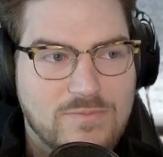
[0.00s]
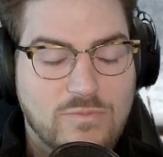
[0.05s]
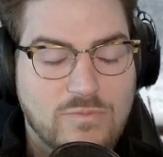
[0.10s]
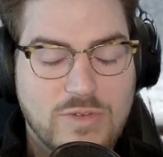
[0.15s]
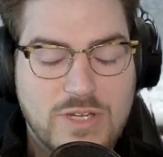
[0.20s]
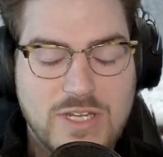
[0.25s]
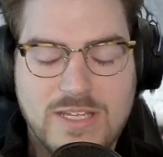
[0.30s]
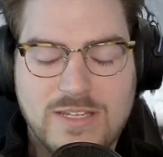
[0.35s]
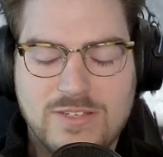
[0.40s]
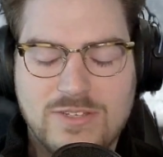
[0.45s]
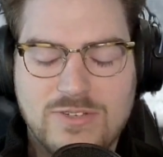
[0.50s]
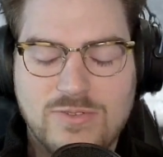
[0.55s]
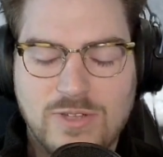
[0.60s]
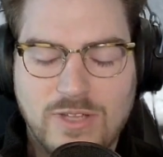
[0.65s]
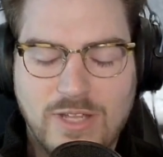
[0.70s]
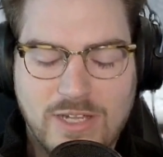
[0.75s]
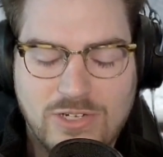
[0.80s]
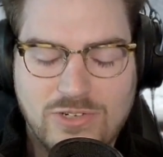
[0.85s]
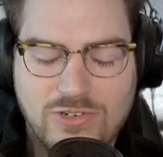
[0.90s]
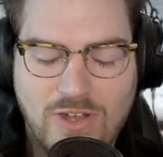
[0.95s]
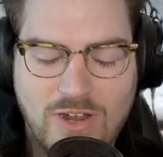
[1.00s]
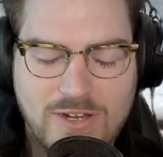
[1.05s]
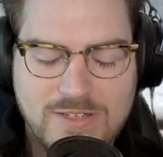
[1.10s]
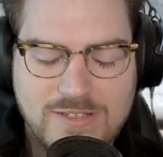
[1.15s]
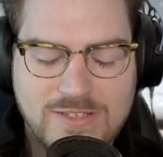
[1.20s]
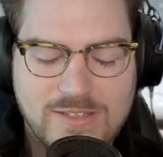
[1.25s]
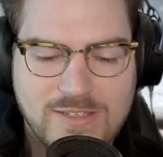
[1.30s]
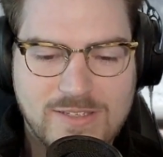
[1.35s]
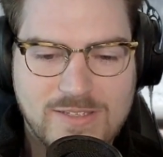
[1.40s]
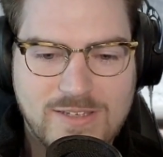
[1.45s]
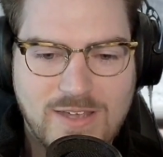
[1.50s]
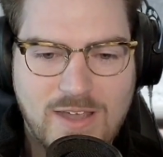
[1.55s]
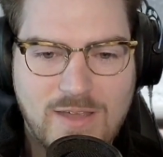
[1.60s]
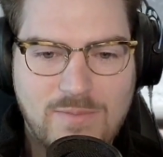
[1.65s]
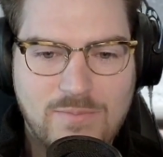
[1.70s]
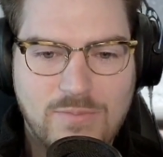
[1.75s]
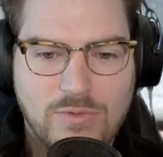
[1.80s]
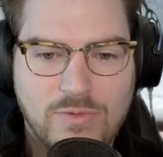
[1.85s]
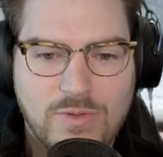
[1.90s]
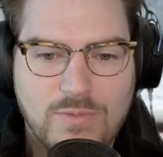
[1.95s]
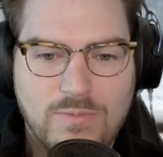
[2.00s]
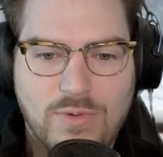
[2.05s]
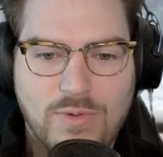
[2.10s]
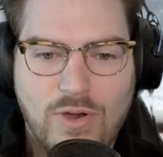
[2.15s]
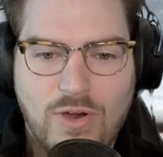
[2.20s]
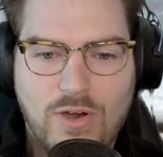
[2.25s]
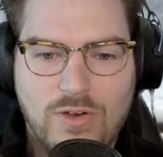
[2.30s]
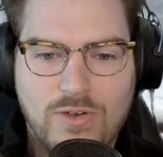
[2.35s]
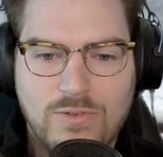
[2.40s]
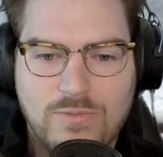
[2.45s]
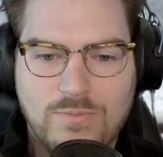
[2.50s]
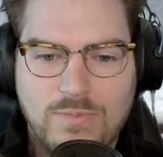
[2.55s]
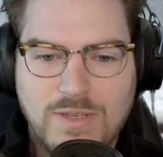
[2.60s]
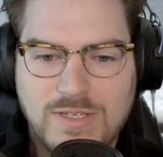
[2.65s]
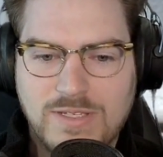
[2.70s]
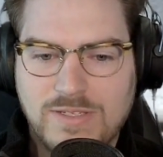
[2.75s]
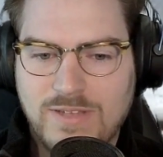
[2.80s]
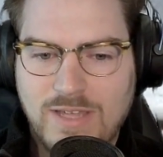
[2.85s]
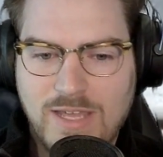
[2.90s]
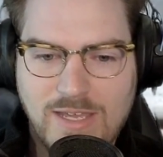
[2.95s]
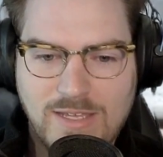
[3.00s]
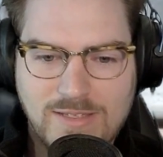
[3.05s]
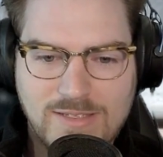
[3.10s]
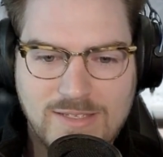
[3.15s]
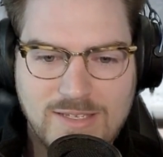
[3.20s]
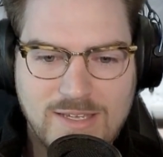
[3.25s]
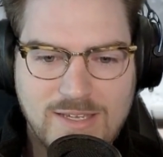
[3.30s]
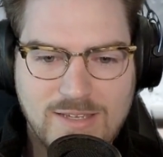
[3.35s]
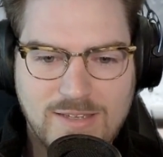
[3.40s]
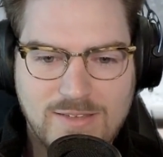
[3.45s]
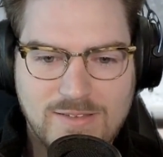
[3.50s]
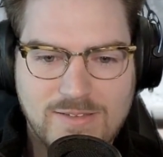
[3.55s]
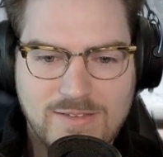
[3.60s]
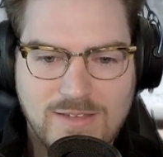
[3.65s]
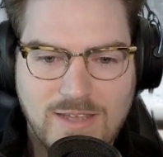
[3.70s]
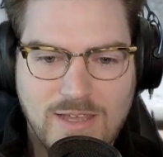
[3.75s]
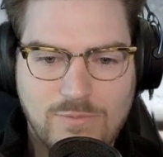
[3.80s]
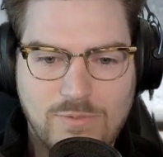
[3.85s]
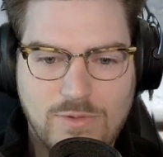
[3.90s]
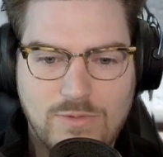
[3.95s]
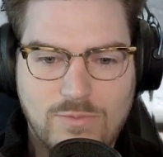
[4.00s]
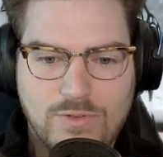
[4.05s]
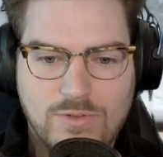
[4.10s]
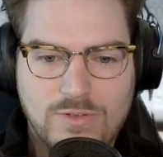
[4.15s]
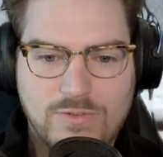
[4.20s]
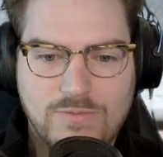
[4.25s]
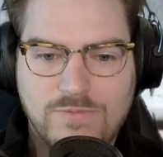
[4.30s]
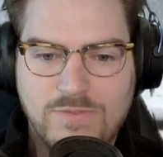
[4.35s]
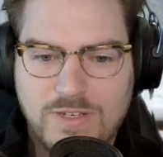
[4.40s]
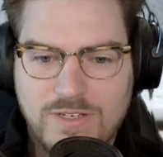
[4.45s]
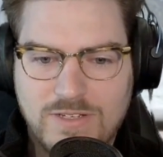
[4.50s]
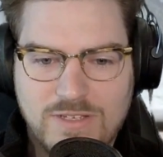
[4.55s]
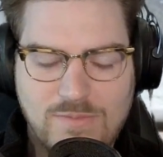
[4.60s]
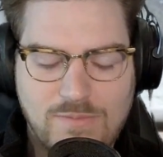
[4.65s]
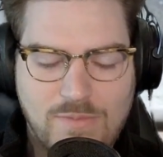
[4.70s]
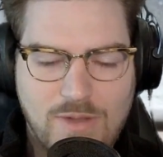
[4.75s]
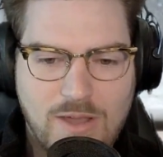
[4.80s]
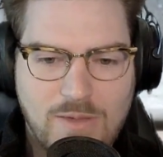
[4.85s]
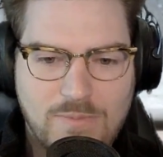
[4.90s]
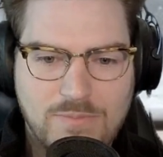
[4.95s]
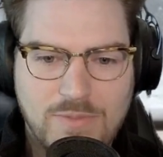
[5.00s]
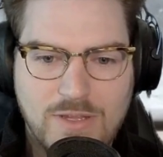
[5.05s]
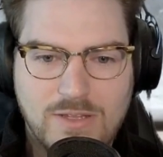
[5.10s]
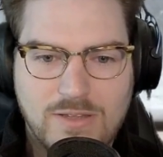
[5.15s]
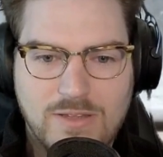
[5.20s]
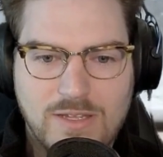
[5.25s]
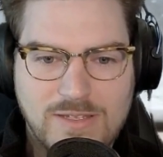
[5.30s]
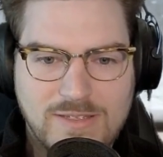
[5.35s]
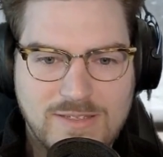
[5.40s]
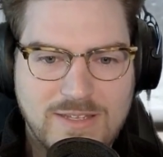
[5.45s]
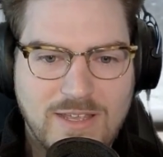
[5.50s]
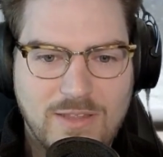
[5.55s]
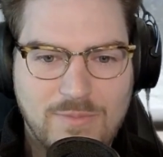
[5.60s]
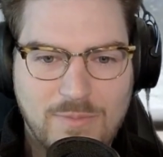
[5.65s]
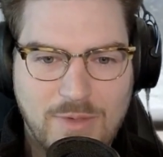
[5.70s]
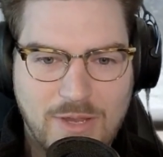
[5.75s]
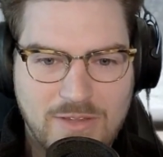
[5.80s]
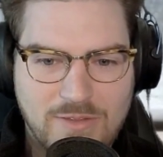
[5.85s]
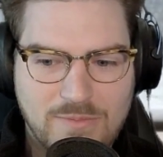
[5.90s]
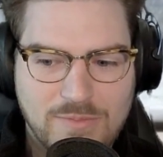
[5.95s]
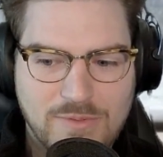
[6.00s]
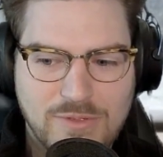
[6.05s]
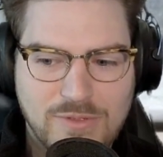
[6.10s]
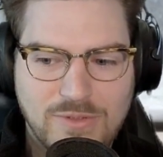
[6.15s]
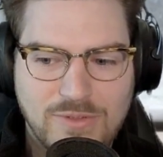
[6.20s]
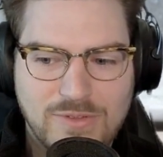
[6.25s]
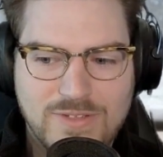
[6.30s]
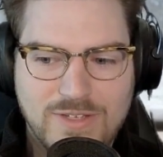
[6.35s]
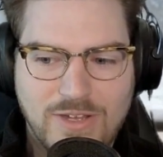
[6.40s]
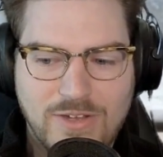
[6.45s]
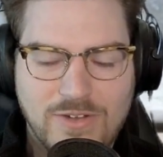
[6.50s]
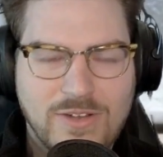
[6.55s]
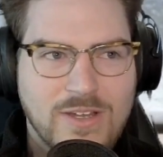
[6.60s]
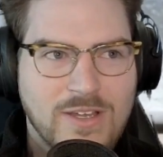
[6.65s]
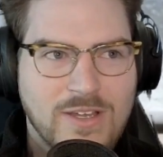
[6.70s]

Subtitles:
we didn't do electronics at the time, but we bought basically antiques and we would fix them up and then sell them out of the booth. So